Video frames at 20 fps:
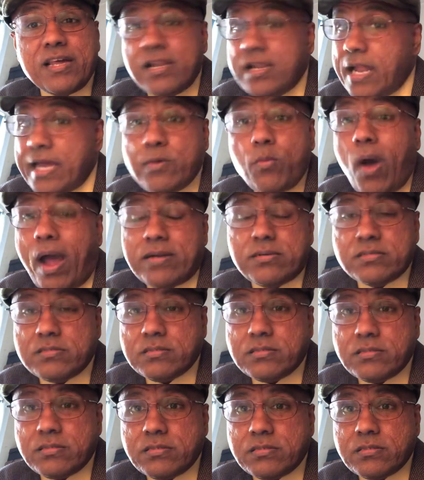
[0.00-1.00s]
Like what?
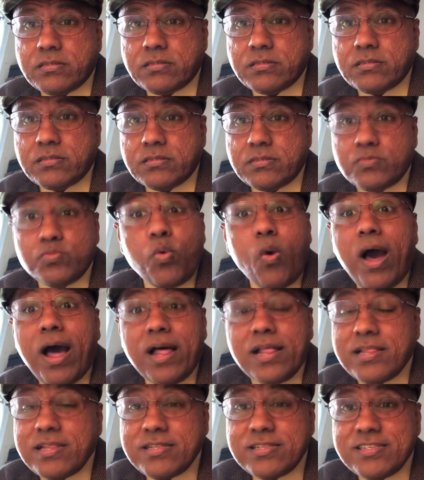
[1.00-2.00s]

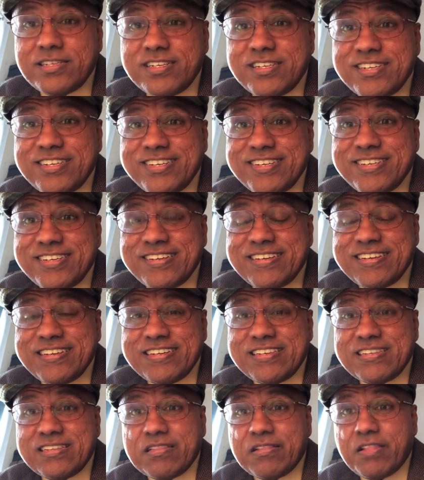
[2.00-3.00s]
Well,
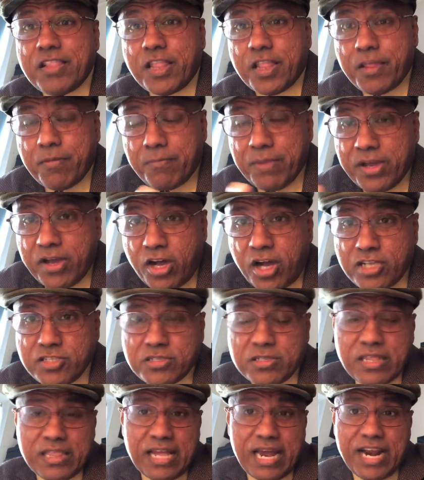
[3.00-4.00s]

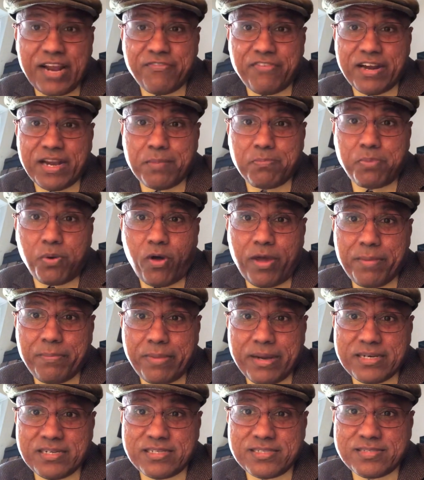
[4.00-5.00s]
because a lot of
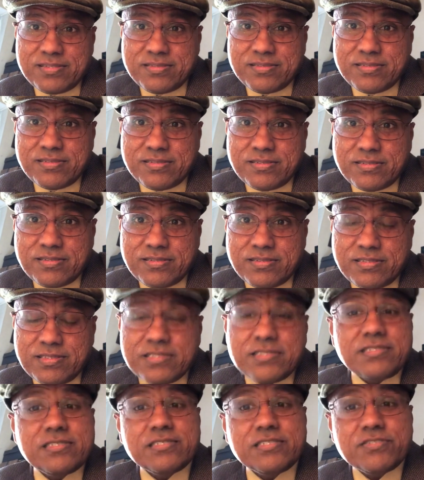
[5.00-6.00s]
unemployment,
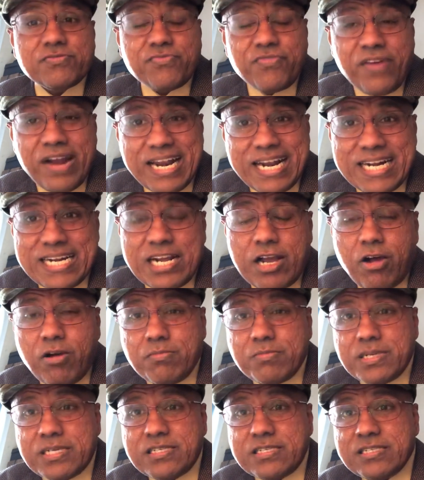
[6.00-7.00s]
federal
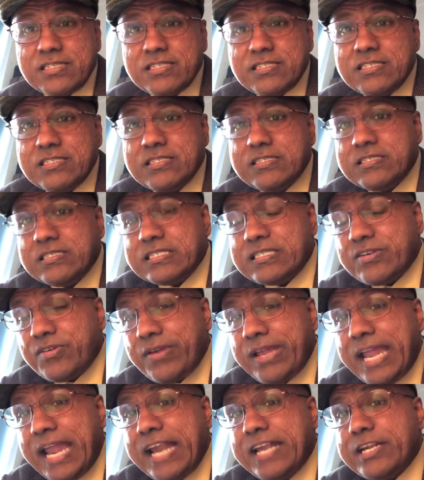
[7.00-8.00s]
government
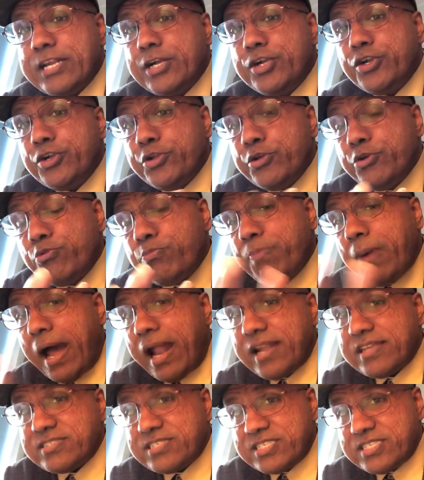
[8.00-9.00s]
created new
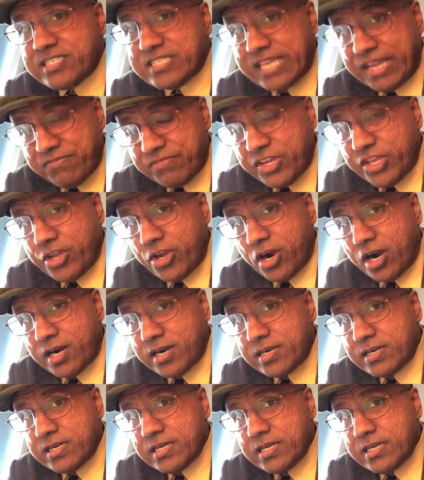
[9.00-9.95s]
policies, FDR.